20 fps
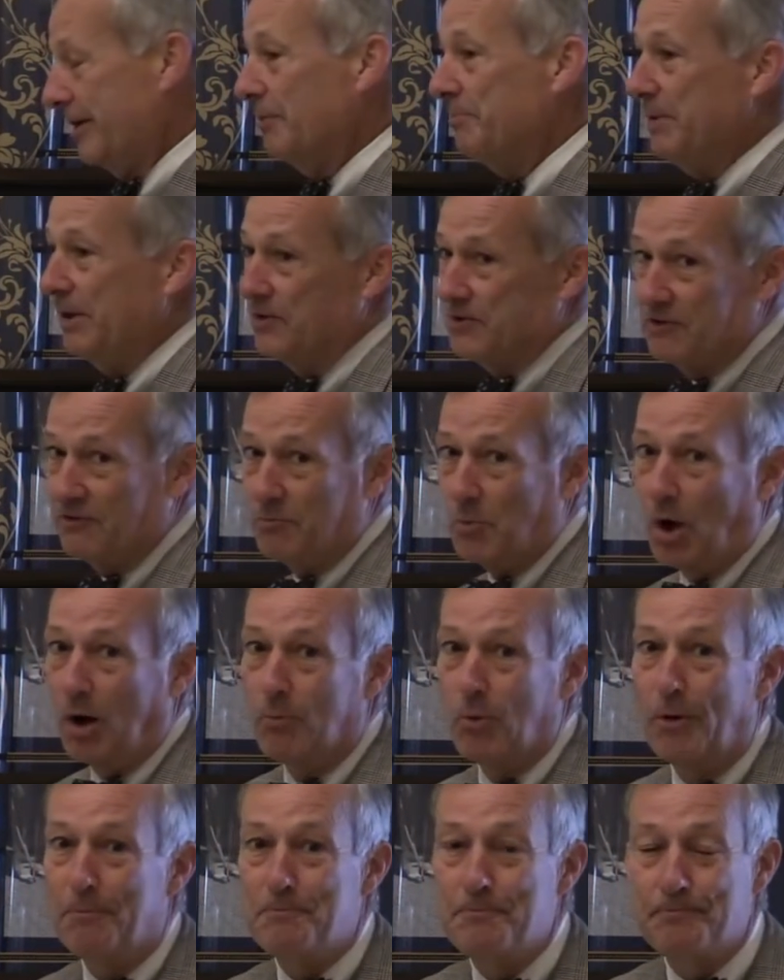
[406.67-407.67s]
a piece of
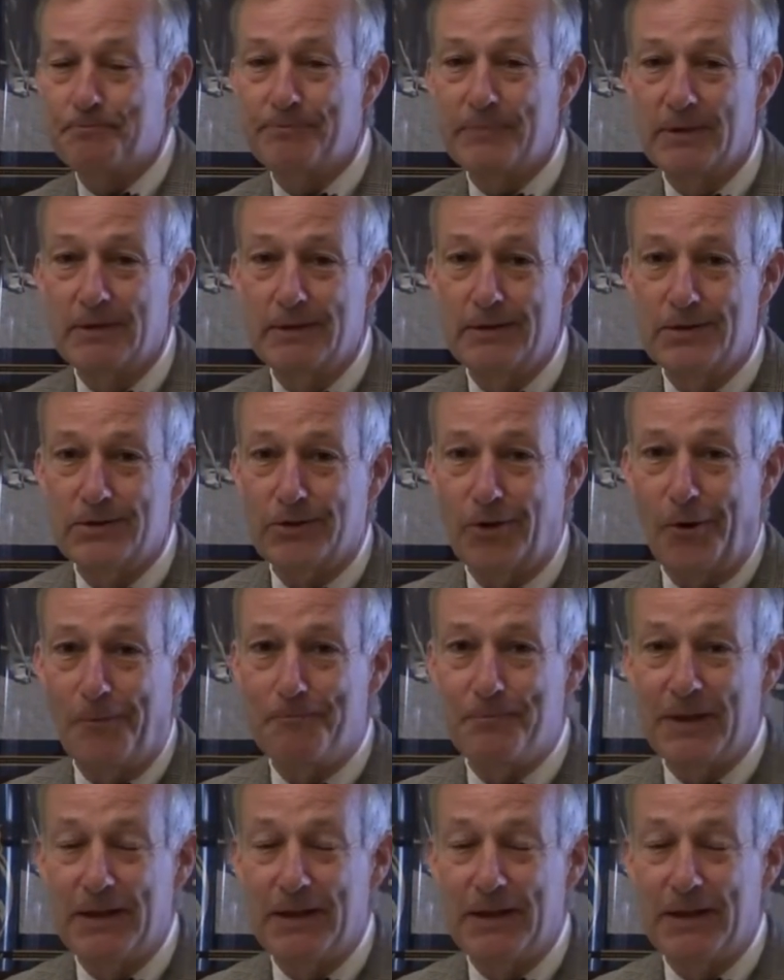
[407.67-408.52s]
marble. So